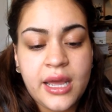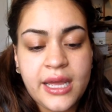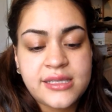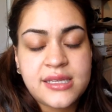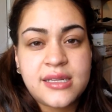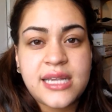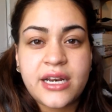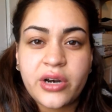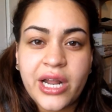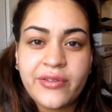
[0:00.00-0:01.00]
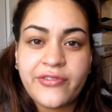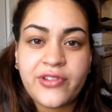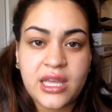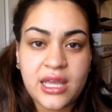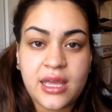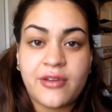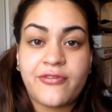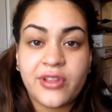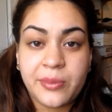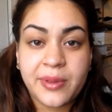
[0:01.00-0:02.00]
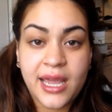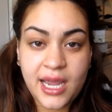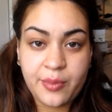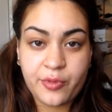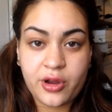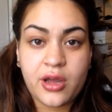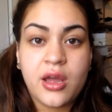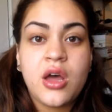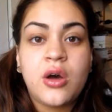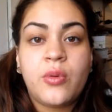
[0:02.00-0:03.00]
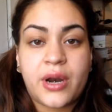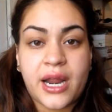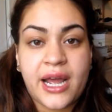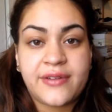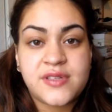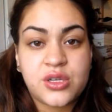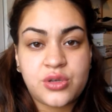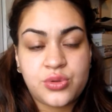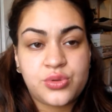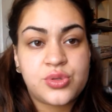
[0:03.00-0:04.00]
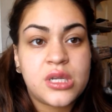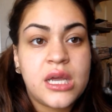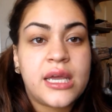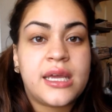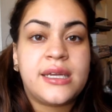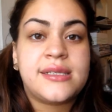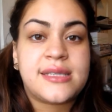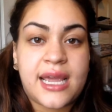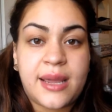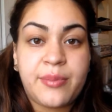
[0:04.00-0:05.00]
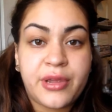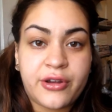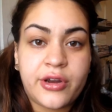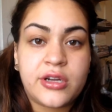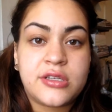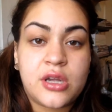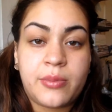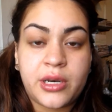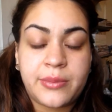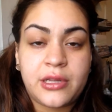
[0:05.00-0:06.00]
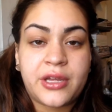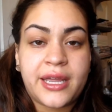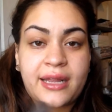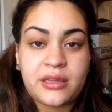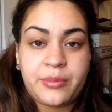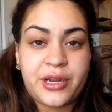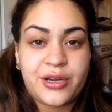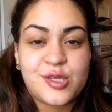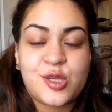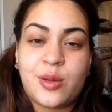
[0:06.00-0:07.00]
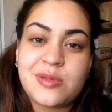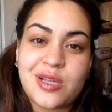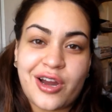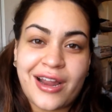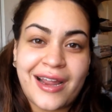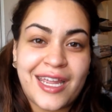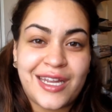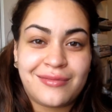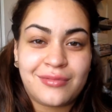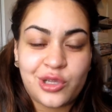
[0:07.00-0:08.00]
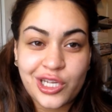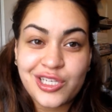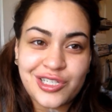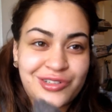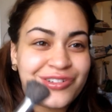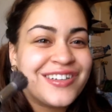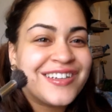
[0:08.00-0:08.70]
And since I don't have a flip camera, what I have to use is a mirror, so I'm going to be looking at the mirror, so I'm sorry I can't look at you.